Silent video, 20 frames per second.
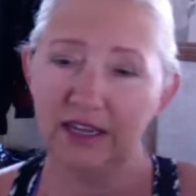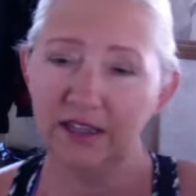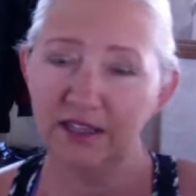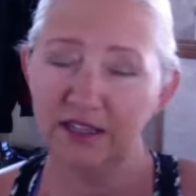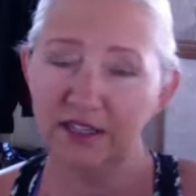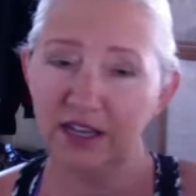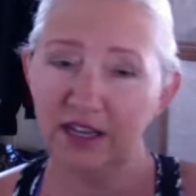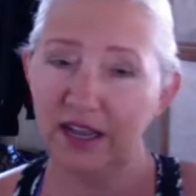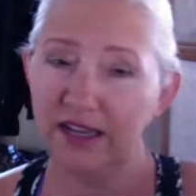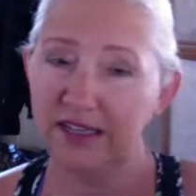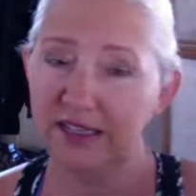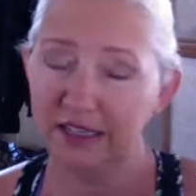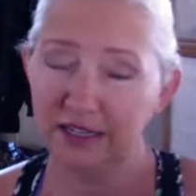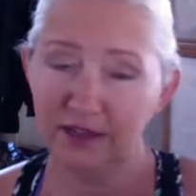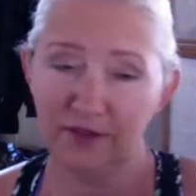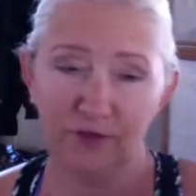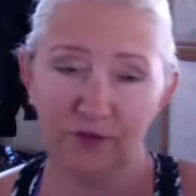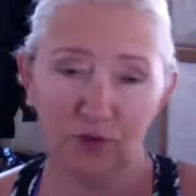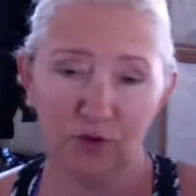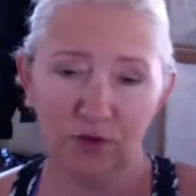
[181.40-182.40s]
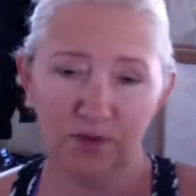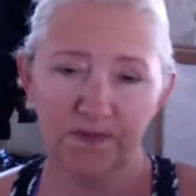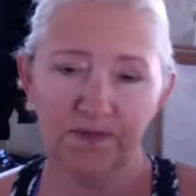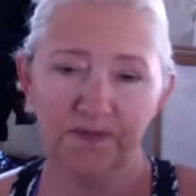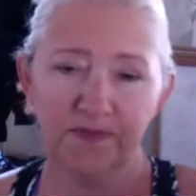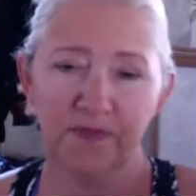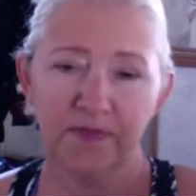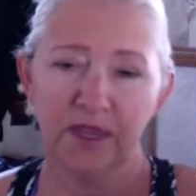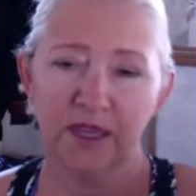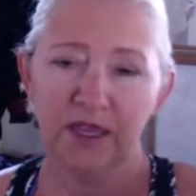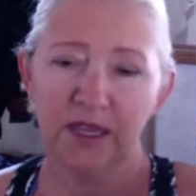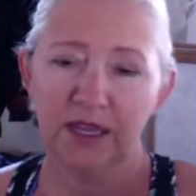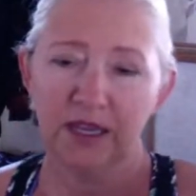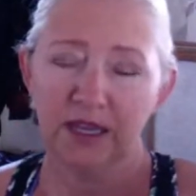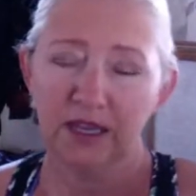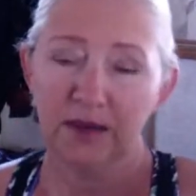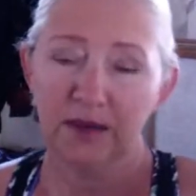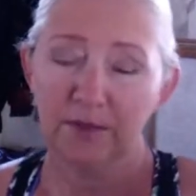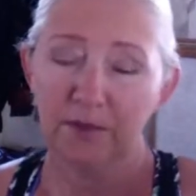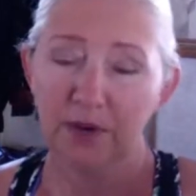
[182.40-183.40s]
this idea for it.
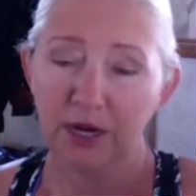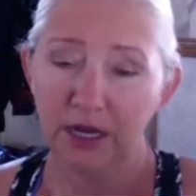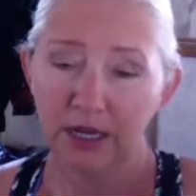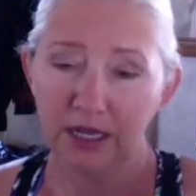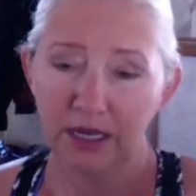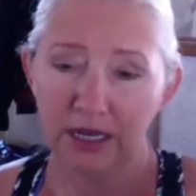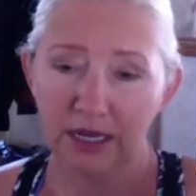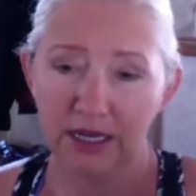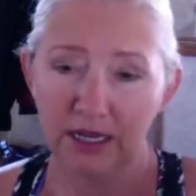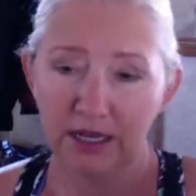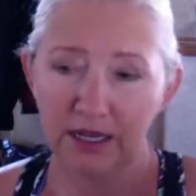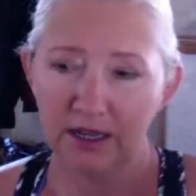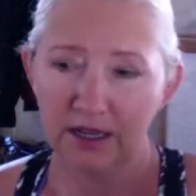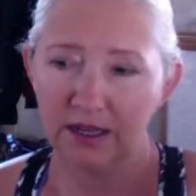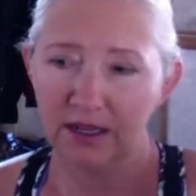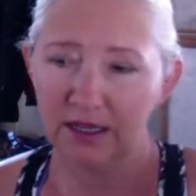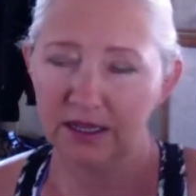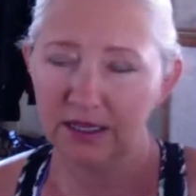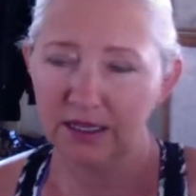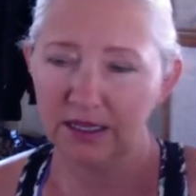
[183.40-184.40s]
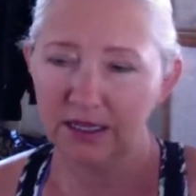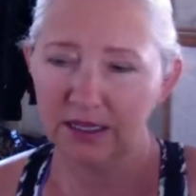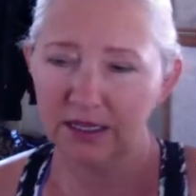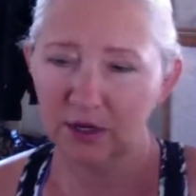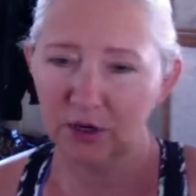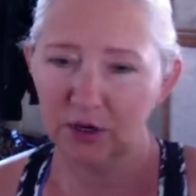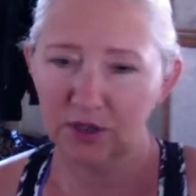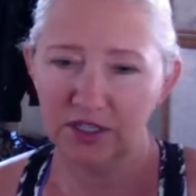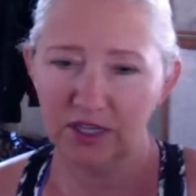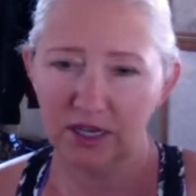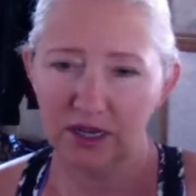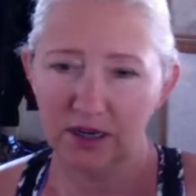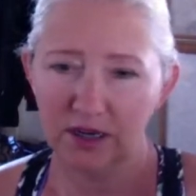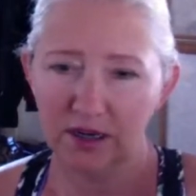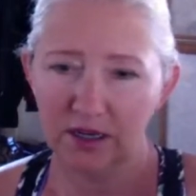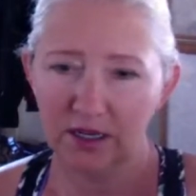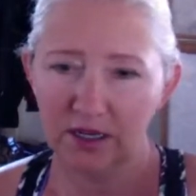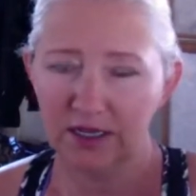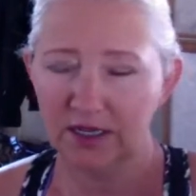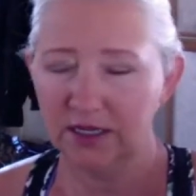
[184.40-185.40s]
But it turns out
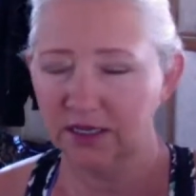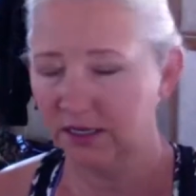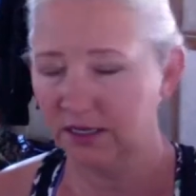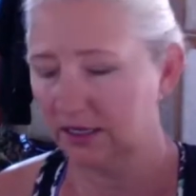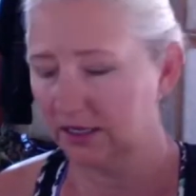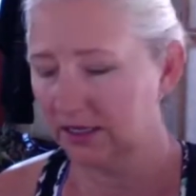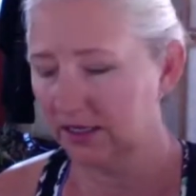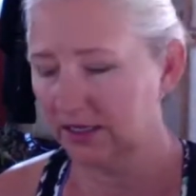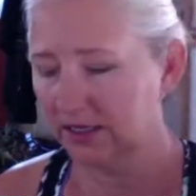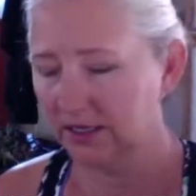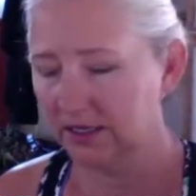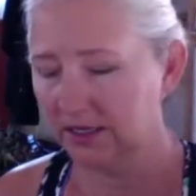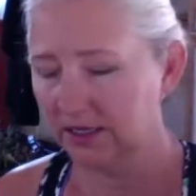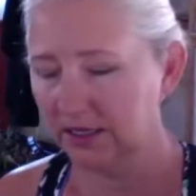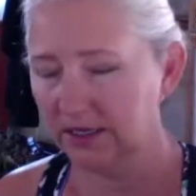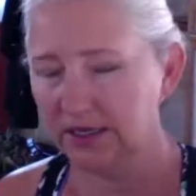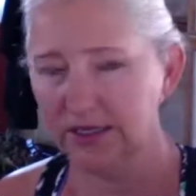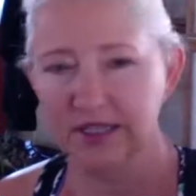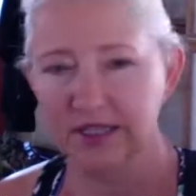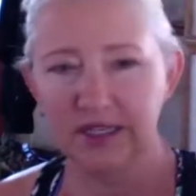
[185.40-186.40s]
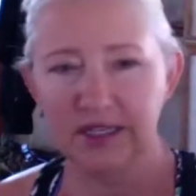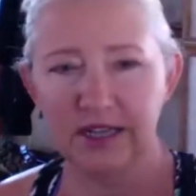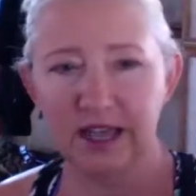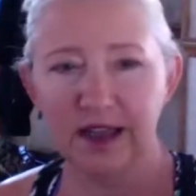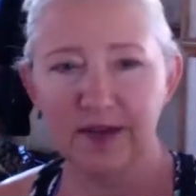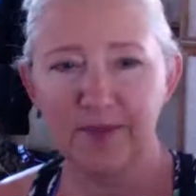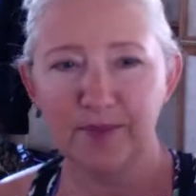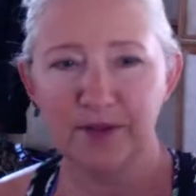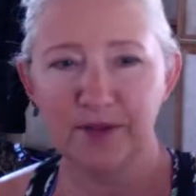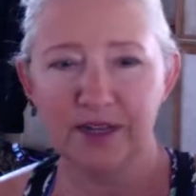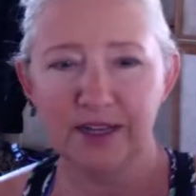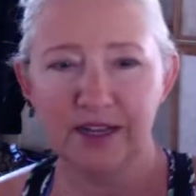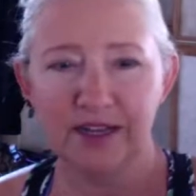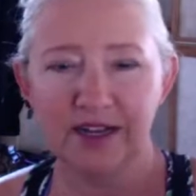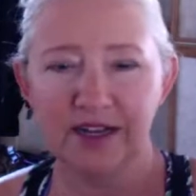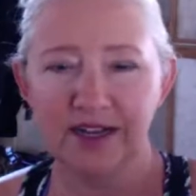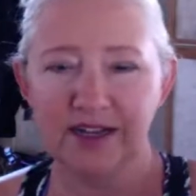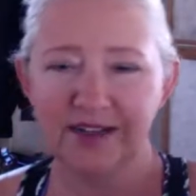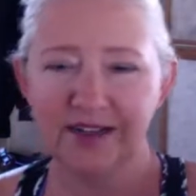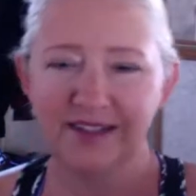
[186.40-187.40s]
it didn't happen.
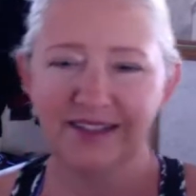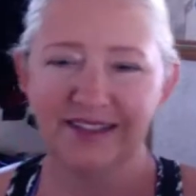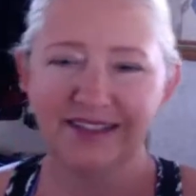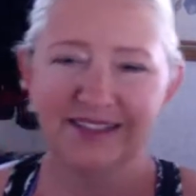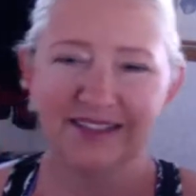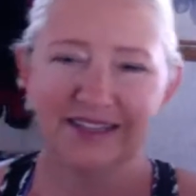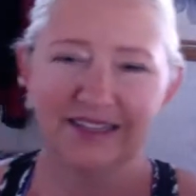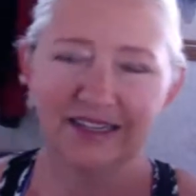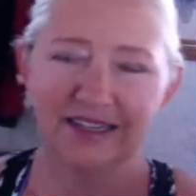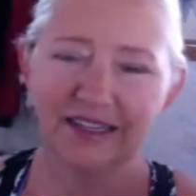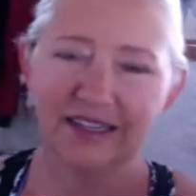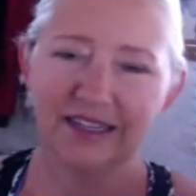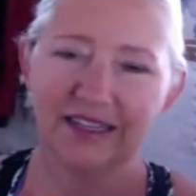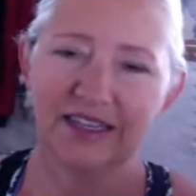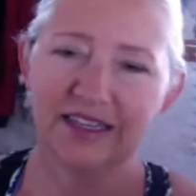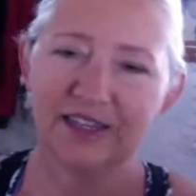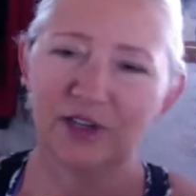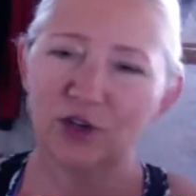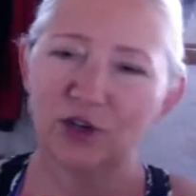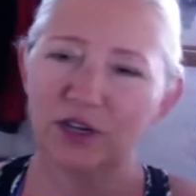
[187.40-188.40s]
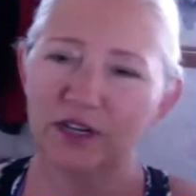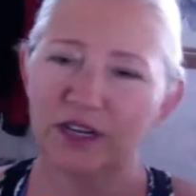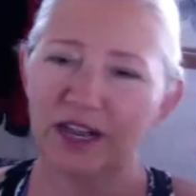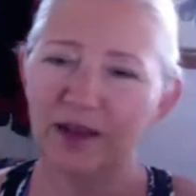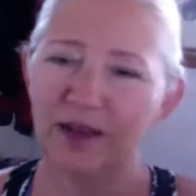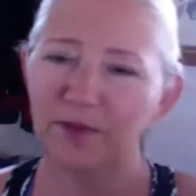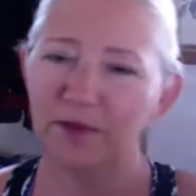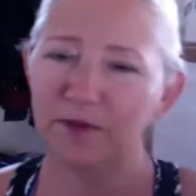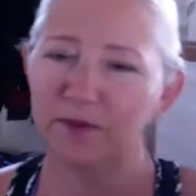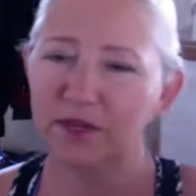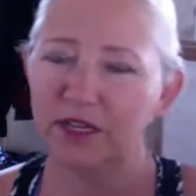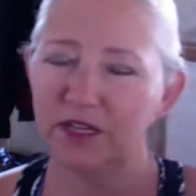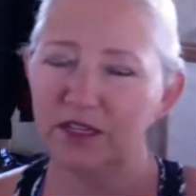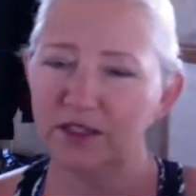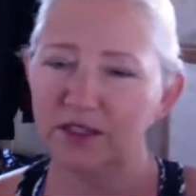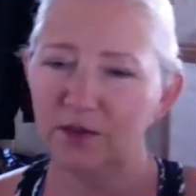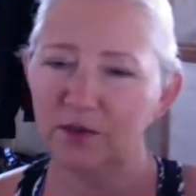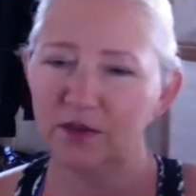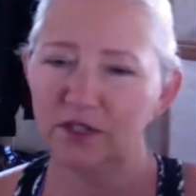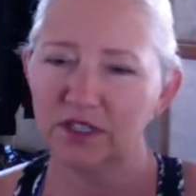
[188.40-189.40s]
It couldn't happen because
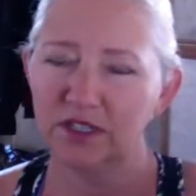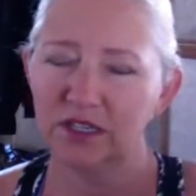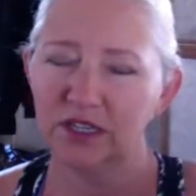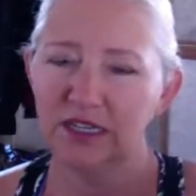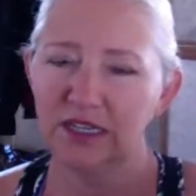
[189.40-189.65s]
it was,